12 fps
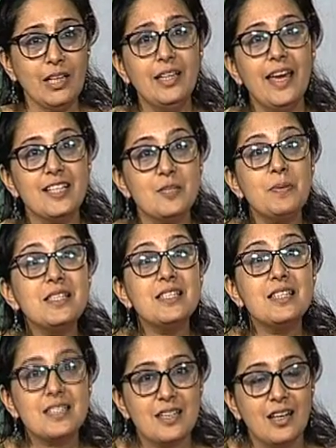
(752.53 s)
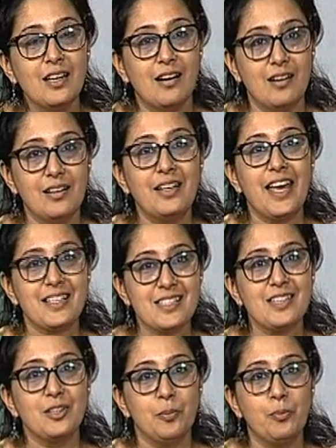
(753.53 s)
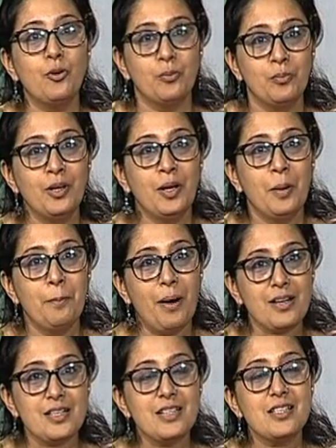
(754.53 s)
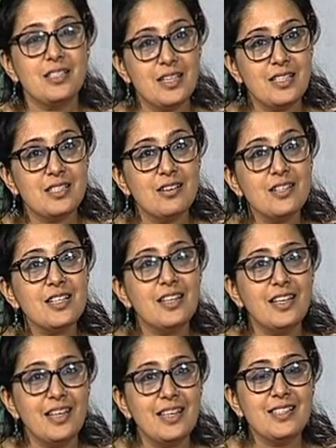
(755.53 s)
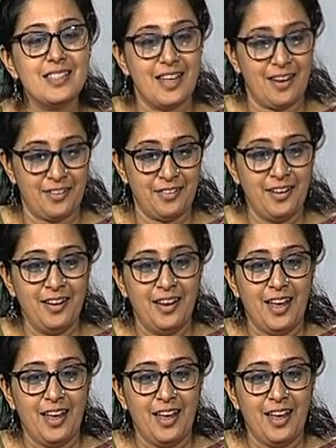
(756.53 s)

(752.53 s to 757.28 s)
the explicit uh, text in the poem but it is it certainly is there